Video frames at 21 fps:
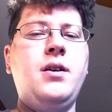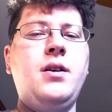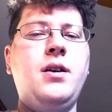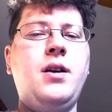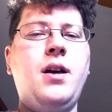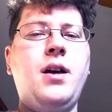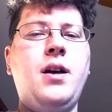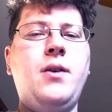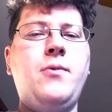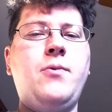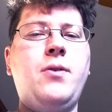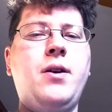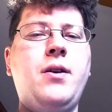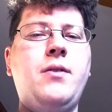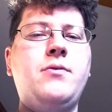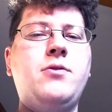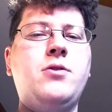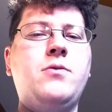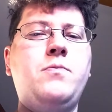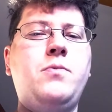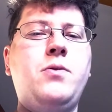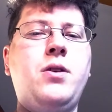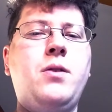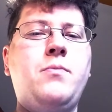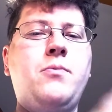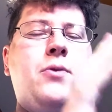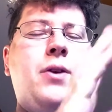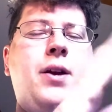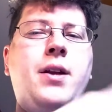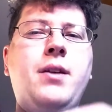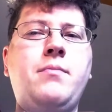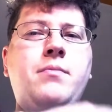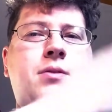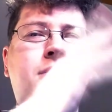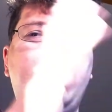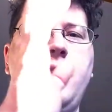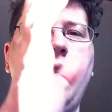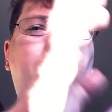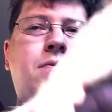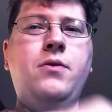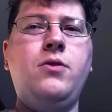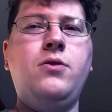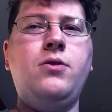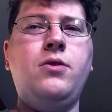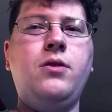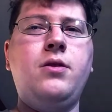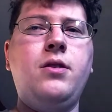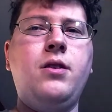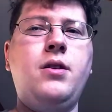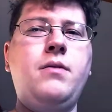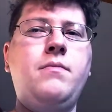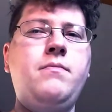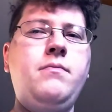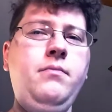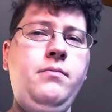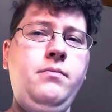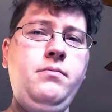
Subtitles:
and where I would just put up random stuff, usually,